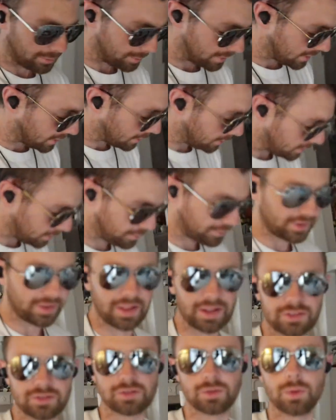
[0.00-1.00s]
But I always feel
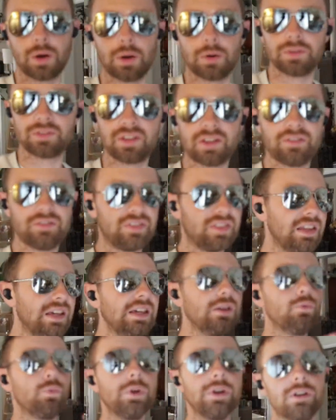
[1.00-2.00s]
like chihuahuas have
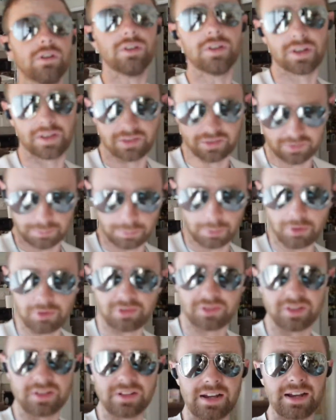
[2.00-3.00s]
the weirdest
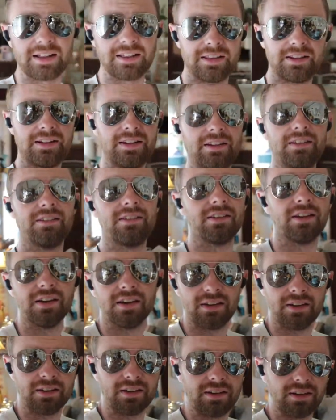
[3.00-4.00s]
personalities
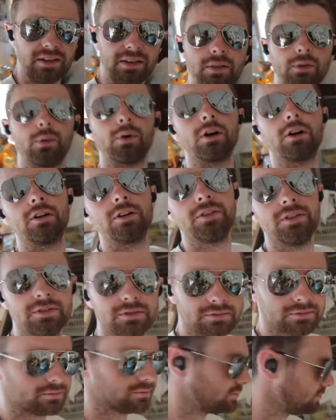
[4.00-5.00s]
in the world. Is
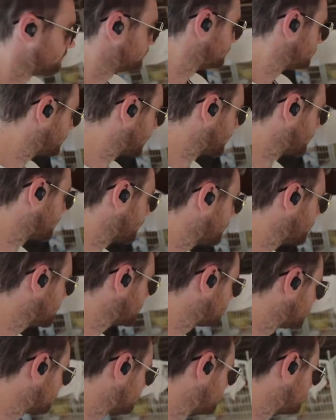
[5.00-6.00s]
that
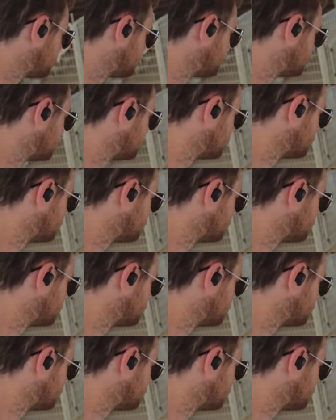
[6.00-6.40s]
Chloe?